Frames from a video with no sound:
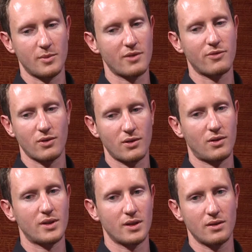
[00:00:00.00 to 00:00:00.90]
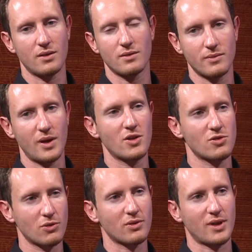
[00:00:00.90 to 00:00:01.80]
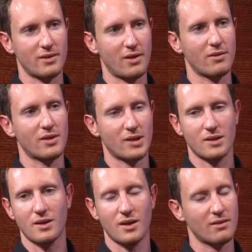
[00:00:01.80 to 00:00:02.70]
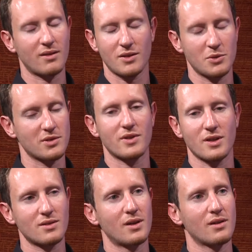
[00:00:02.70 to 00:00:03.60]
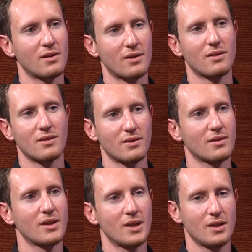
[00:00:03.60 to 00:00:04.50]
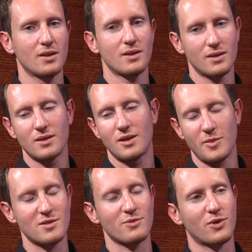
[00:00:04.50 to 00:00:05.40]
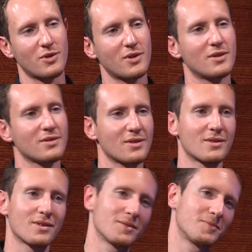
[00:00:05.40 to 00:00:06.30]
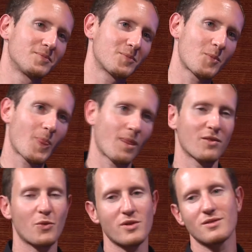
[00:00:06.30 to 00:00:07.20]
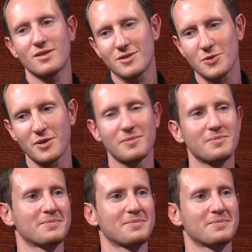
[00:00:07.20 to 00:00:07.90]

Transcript: made a phone call, and Eli Shukun got down there, and I can tell he was very excited, and he made some phone calls, and the rest is history.